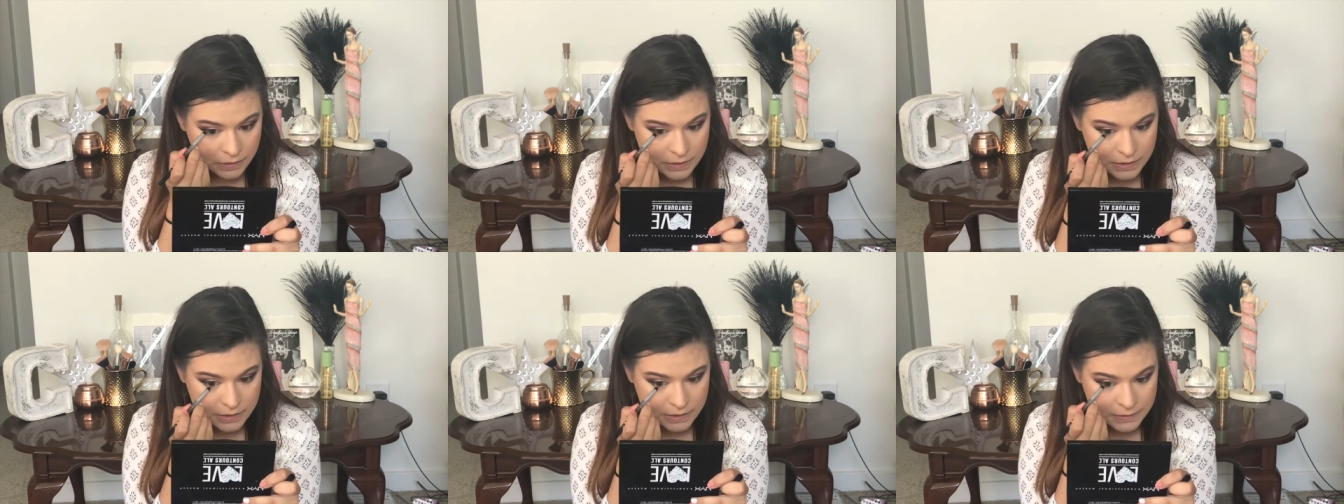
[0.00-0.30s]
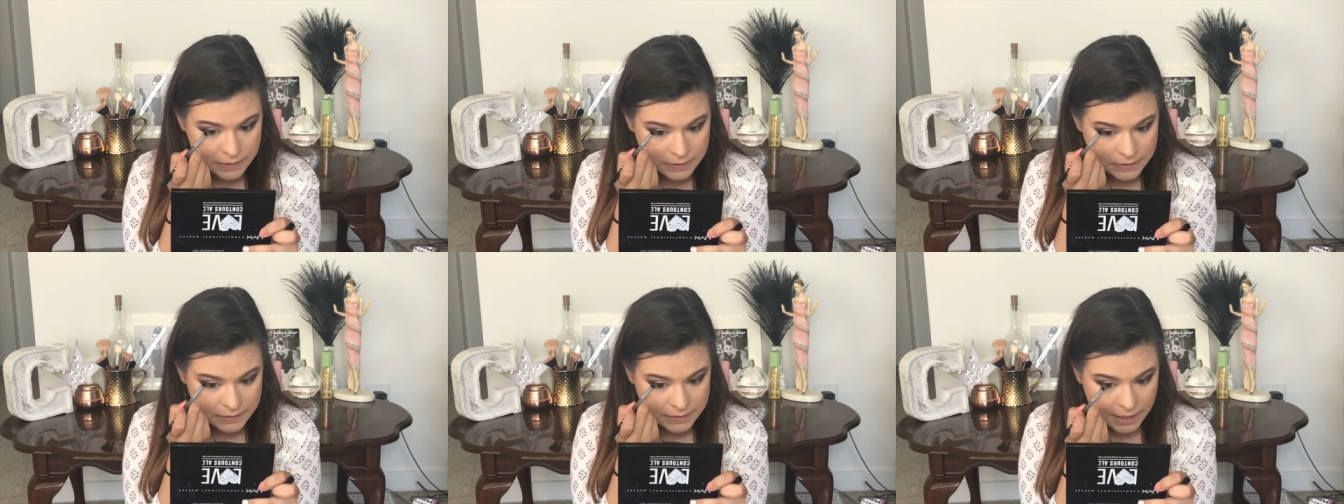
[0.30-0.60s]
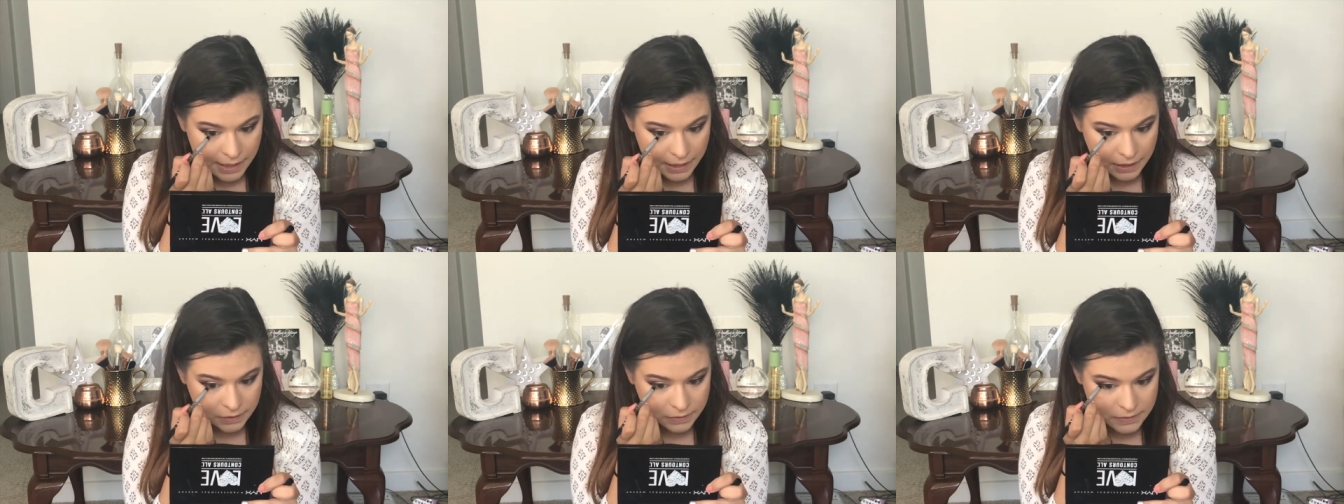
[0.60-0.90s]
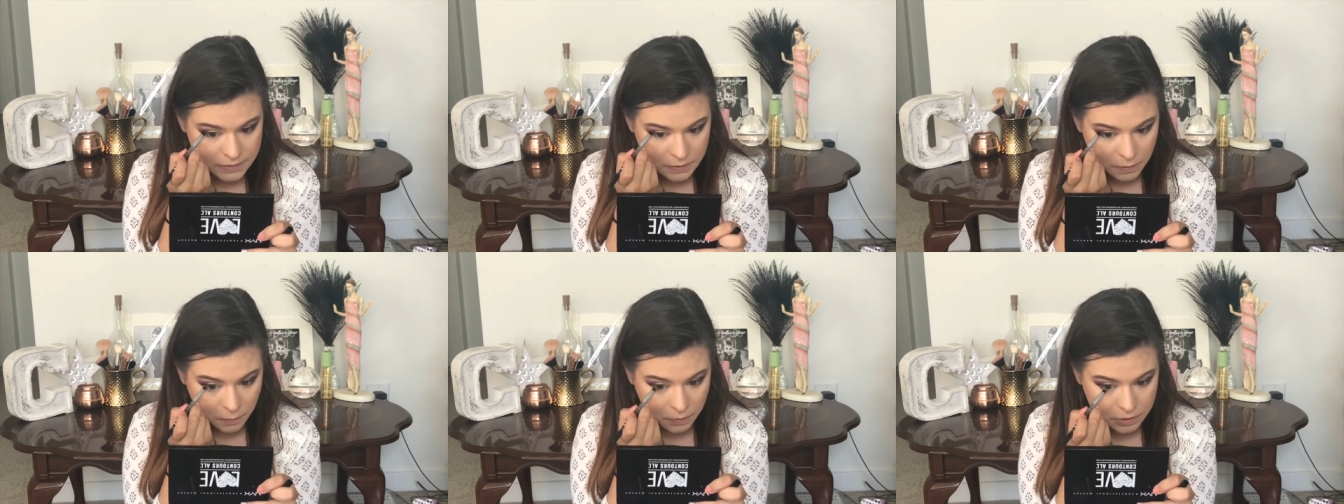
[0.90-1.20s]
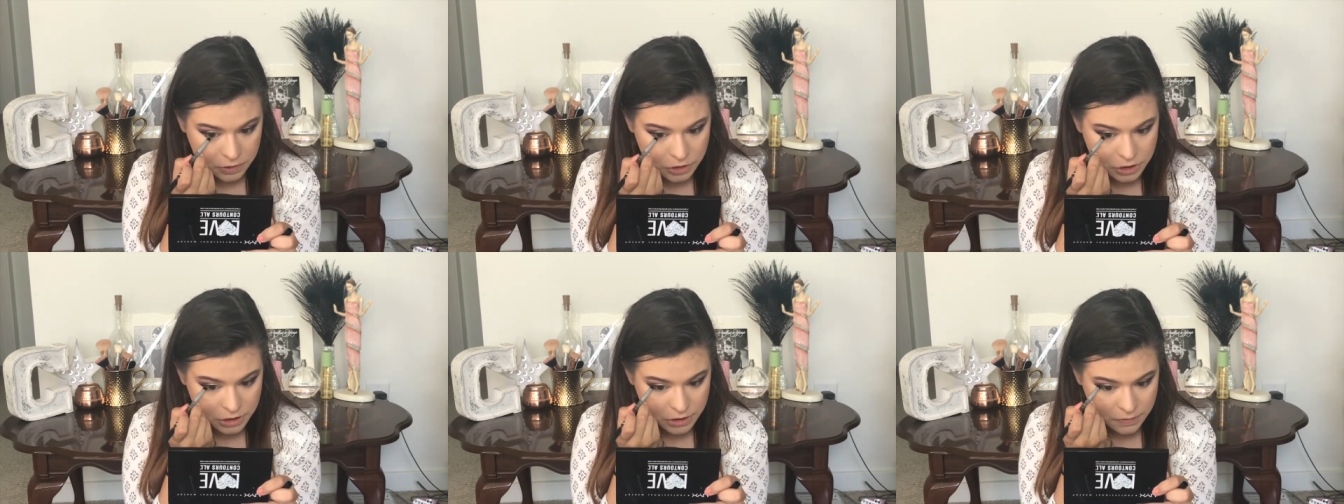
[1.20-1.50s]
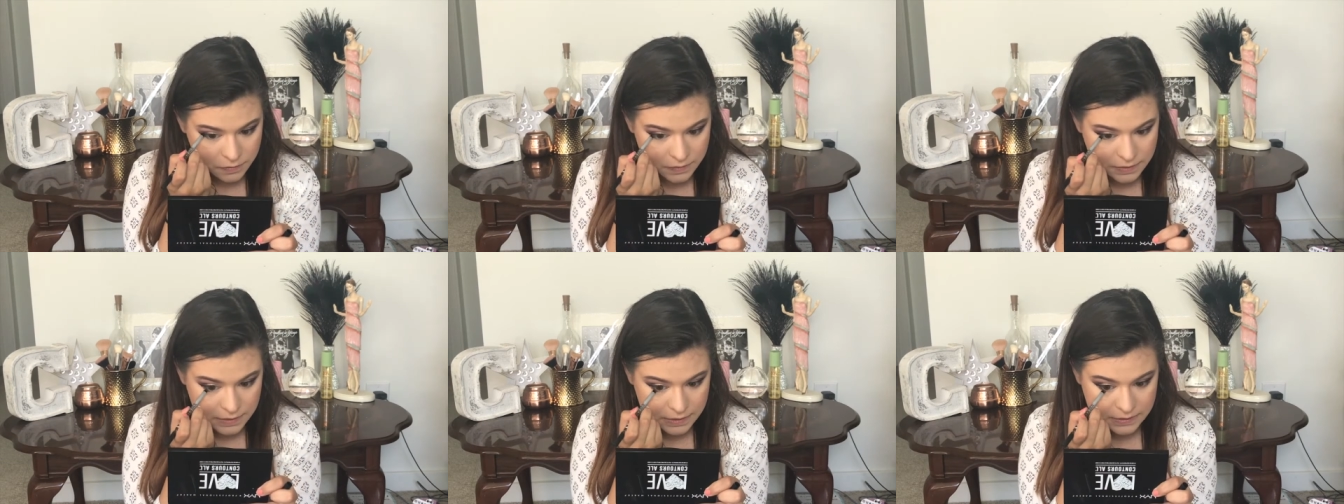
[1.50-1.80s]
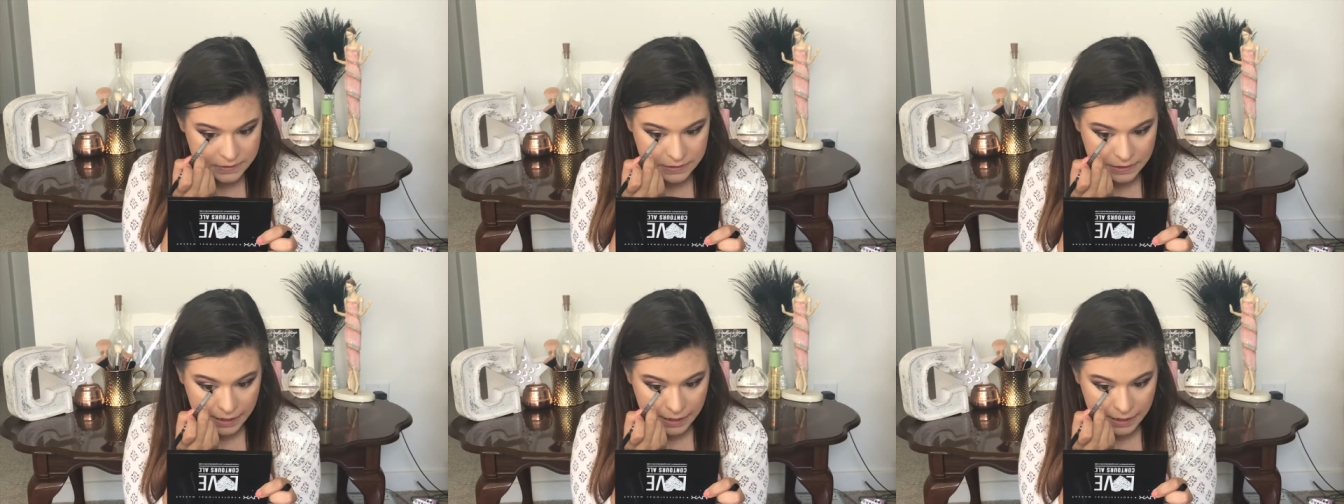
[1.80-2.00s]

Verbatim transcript: To this day, it's the one she uses.